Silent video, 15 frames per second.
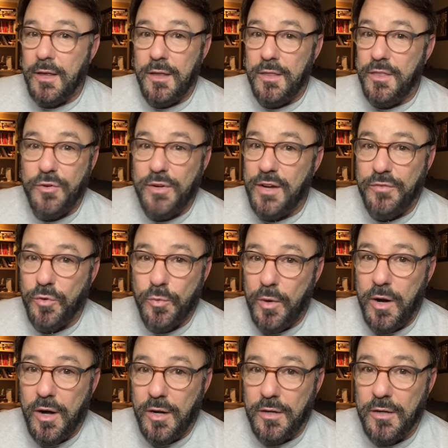They're never
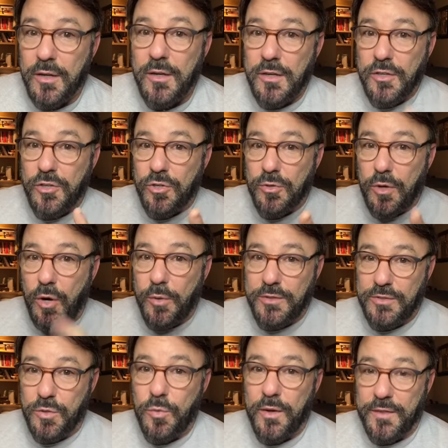wrong. You're always
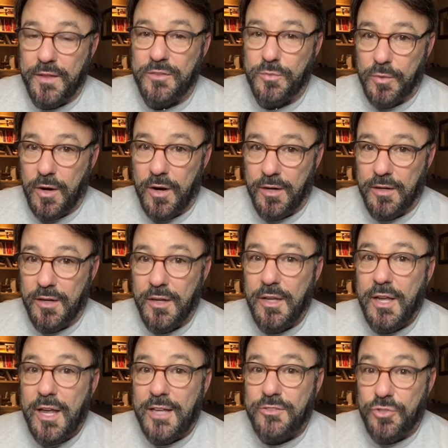the one that's wrong.
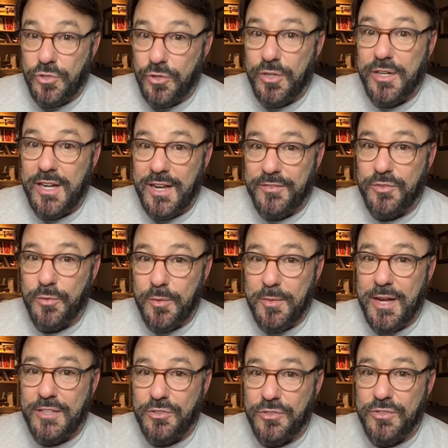So you're going to have to
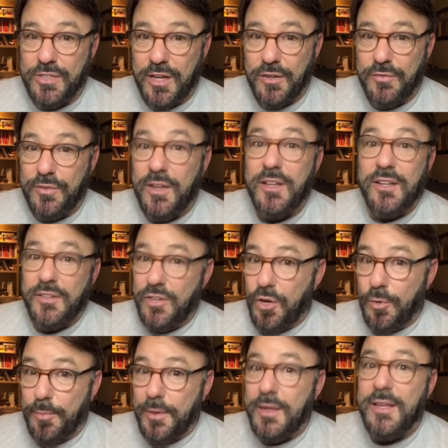remind yourself
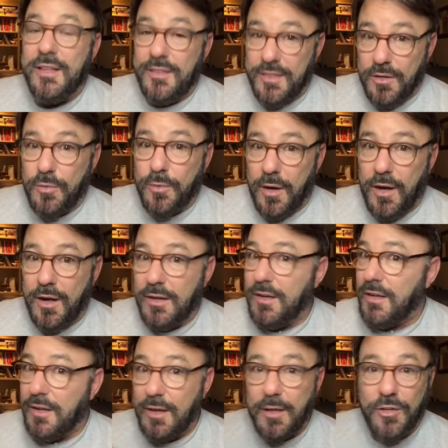nope, they're wrong.
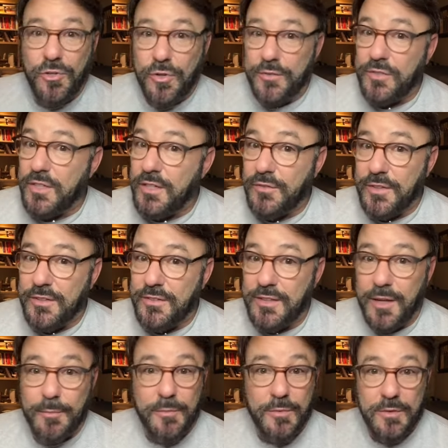You don't have to convince
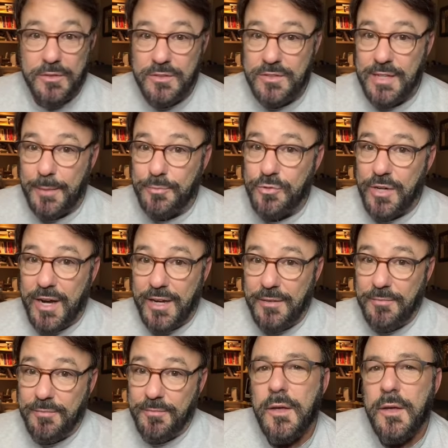them. Stop trying.